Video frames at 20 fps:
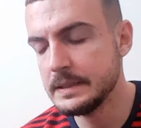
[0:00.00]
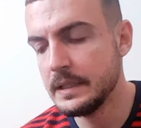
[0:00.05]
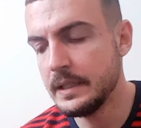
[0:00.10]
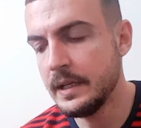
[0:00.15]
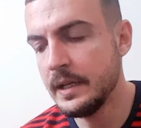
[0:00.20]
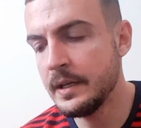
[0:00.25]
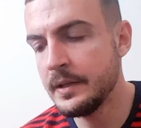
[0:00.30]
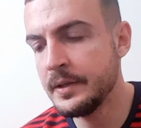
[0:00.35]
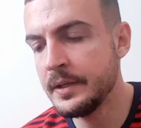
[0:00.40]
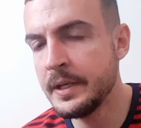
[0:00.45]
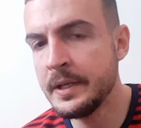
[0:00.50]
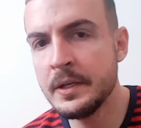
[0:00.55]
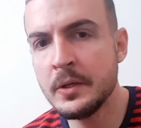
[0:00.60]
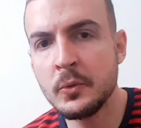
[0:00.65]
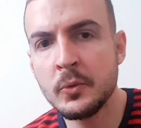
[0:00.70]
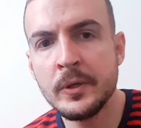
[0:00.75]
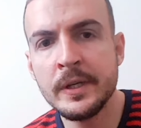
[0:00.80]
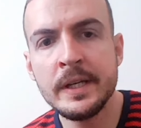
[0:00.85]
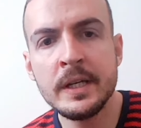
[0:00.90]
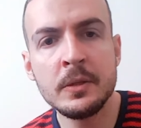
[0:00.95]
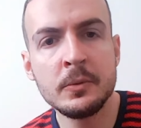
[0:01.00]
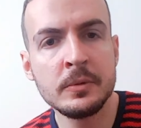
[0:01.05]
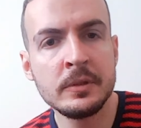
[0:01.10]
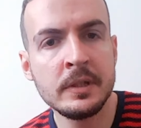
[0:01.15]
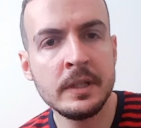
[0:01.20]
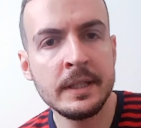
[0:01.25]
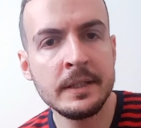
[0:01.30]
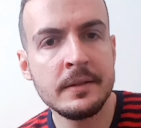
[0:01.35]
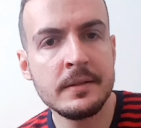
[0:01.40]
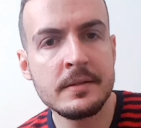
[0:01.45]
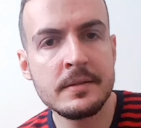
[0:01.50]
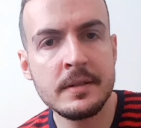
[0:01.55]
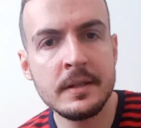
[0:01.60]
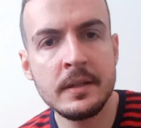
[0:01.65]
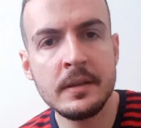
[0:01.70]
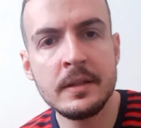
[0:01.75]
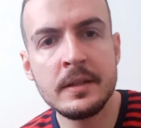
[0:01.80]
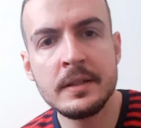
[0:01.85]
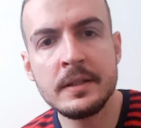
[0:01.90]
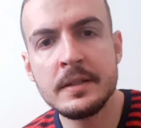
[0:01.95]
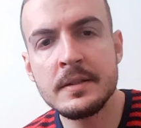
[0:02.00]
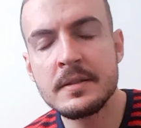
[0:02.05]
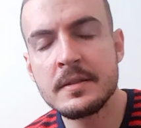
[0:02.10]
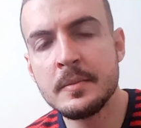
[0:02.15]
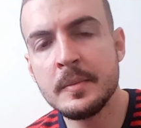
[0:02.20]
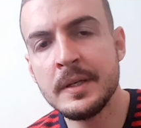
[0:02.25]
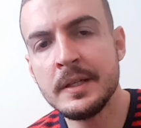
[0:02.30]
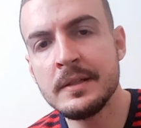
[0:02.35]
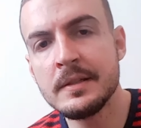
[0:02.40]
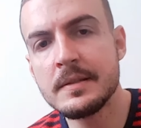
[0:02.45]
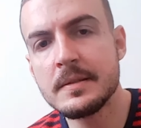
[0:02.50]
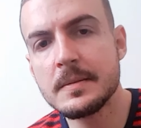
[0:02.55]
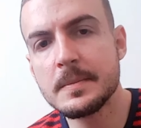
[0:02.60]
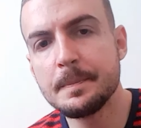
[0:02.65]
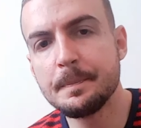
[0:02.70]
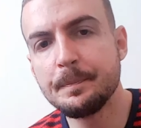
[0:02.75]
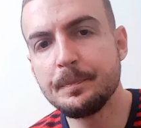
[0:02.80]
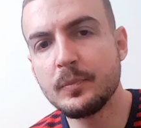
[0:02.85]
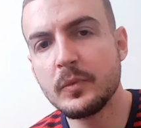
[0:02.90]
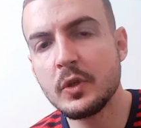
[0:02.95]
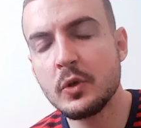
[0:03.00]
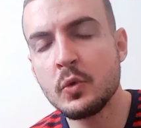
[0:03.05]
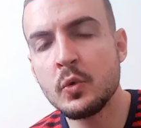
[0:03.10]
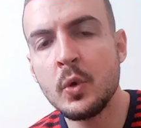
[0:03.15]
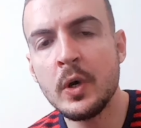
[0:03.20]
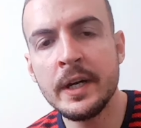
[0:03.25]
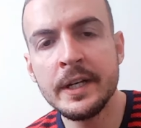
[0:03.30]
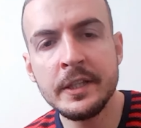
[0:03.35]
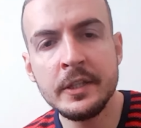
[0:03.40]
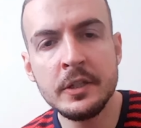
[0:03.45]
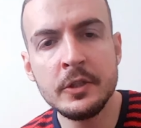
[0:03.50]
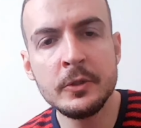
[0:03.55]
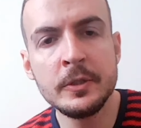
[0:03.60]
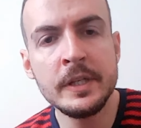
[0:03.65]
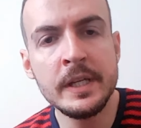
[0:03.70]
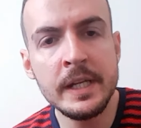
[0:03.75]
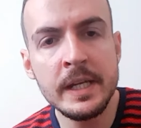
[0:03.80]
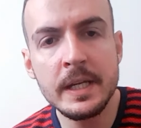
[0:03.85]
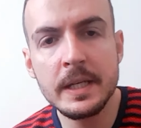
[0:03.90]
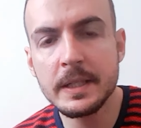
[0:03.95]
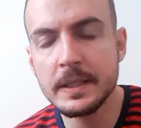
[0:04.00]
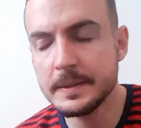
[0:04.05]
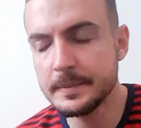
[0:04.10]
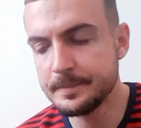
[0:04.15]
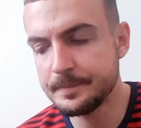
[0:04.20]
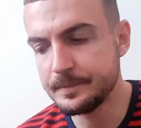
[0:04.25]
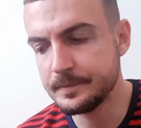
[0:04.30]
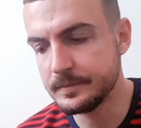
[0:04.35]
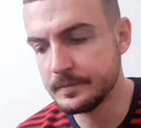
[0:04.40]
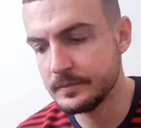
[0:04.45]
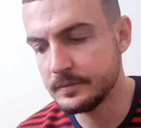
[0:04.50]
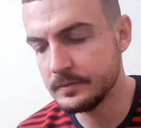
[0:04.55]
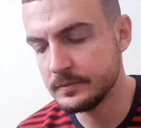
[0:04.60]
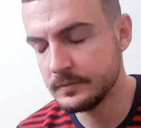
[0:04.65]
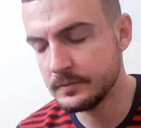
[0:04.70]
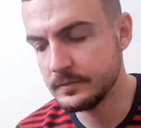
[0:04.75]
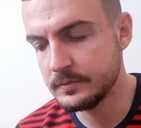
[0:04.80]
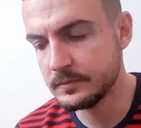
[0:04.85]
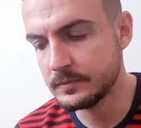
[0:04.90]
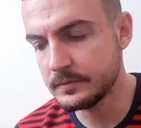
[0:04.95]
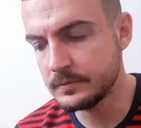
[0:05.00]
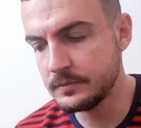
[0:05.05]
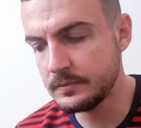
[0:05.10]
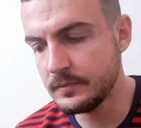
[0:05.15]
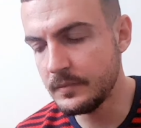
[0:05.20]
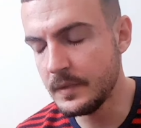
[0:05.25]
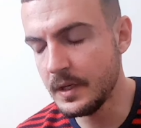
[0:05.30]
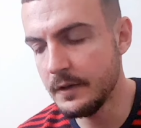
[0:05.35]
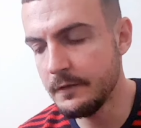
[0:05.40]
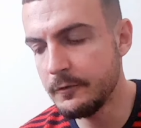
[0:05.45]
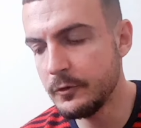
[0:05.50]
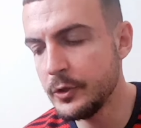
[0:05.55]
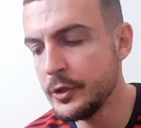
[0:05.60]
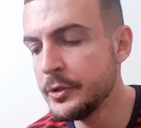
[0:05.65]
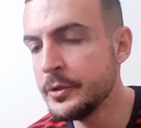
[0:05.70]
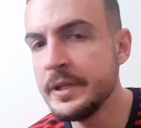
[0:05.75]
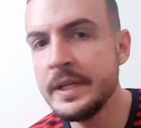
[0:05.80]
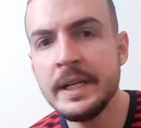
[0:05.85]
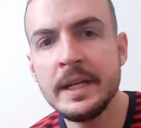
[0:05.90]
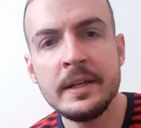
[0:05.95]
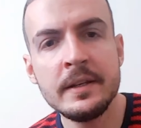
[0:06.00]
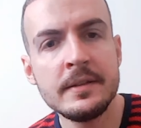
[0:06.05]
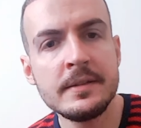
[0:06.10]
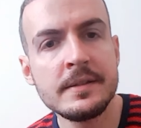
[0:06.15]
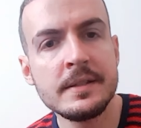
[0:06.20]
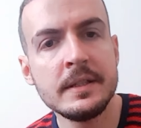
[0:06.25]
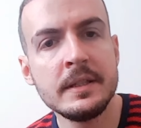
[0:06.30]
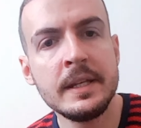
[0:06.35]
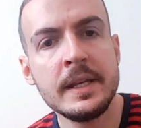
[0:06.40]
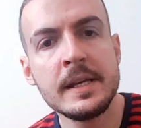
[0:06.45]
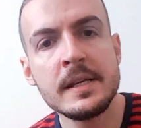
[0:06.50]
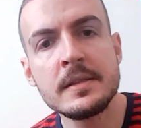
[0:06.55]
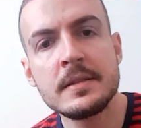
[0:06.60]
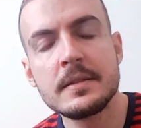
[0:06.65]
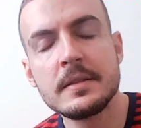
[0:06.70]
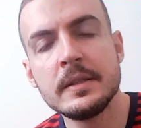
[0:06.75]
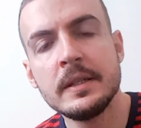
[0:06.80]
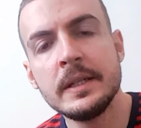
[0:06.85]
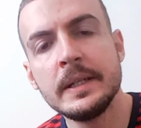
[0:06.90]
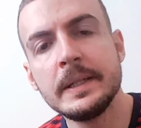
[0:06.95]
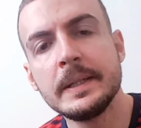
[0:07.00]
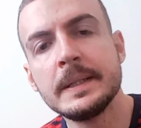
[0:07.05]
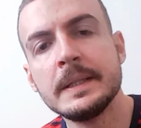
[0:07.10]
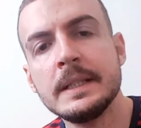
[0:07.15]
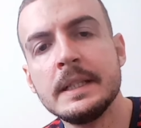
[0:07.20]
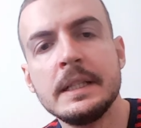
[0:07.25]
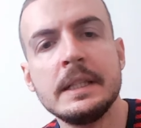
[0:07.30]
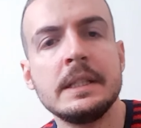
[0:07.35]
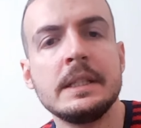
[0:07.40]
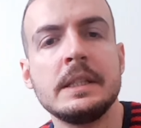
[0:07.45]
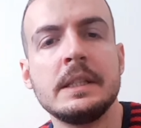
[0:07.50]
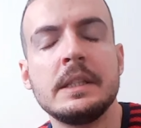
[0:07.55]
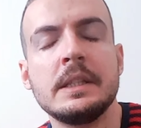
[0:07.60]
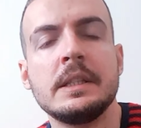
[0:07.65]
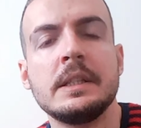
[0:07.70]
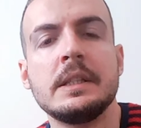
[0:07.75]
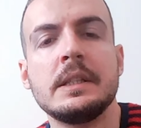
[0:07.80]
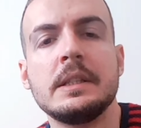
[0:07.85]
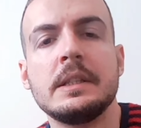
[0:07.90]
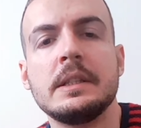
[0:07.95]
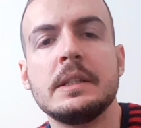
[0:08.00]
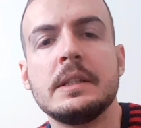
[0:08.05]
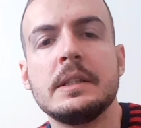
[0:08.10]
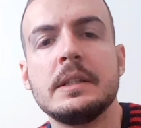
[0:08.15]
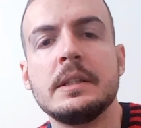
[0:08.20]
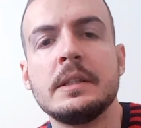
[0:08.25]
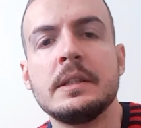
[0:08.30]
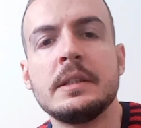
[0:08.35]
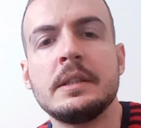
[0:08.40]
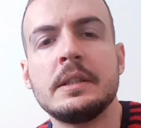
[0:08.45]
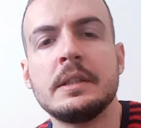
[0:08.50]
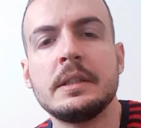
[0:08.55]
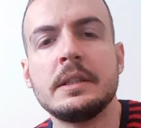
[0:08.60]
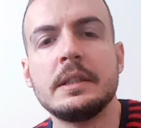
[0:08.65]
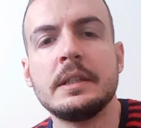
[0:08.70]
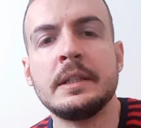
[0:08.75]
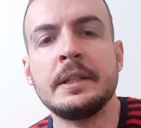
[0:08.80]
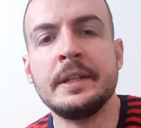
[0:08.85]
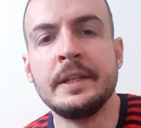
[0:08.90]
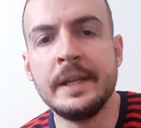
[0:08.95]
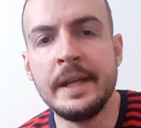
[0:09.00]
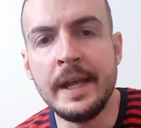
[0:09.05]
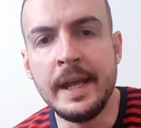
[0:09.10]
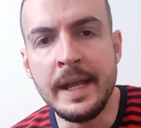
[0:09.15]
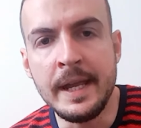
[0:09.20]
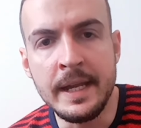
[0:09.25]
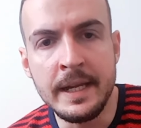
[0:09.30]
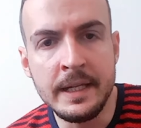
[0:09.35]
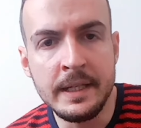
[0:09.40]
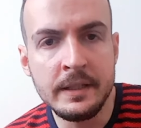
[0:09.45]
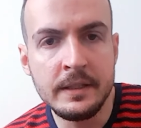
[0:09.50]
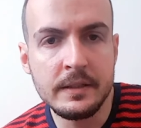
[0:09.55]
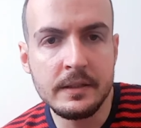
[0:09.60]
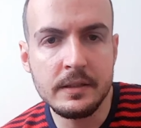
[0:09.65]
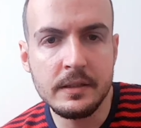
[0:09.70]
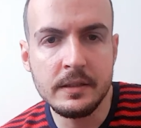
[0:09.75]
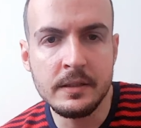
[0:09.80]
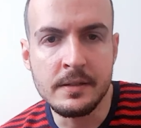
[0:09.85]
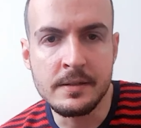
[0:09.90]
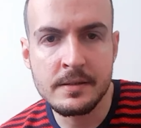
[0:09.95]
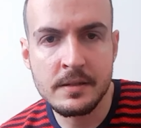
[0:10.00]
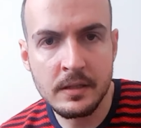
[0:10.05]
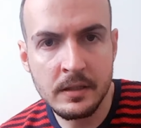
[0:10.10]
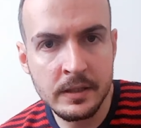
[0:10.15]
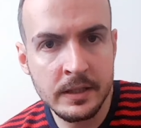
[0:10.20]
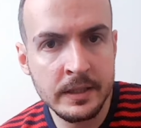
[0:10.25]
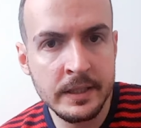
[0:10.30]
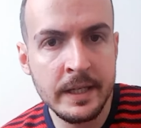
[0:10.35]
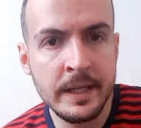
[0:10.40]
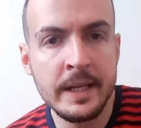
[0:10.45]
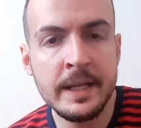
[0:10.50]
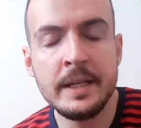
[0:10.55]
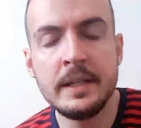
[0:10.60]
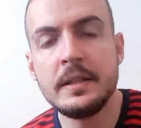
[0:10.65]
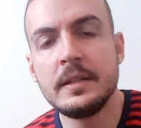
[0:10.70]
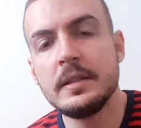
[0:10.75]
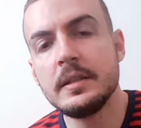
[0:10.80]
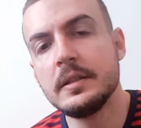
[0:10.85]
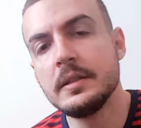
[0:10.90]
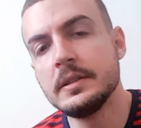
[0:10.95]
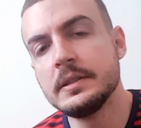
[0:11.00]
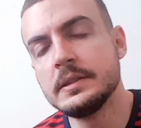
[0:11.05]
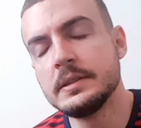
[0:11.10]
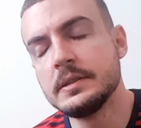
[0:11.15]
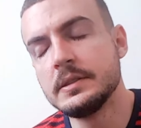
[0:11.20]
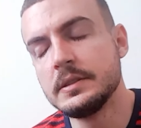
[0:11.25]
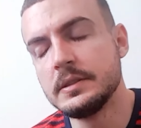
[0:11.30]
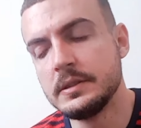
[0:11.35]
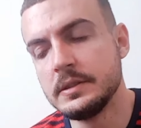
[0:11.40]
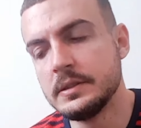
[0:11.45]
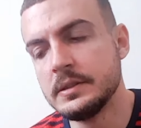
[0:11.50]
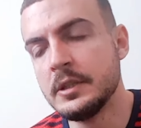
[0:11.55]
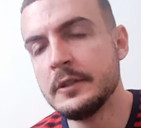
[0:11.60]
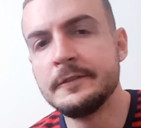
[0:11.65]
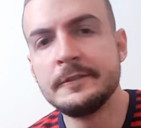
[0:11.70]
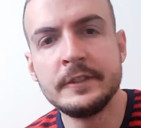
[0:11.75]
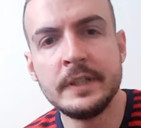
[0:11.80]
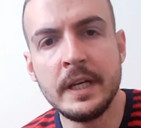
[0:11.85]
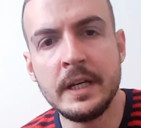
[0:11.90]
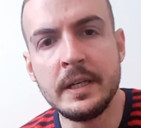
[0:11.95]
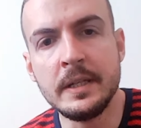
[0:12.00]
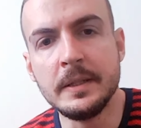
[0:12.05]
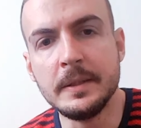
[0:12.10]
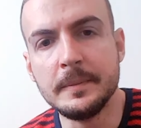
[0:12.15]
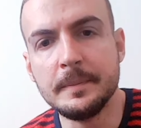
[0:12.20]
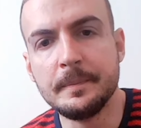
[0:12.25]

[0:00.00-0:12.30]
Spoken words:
And in a way, I would like to say that it smells quite unique. For uniqueness, it gets like an 8, a solid 8 of 10.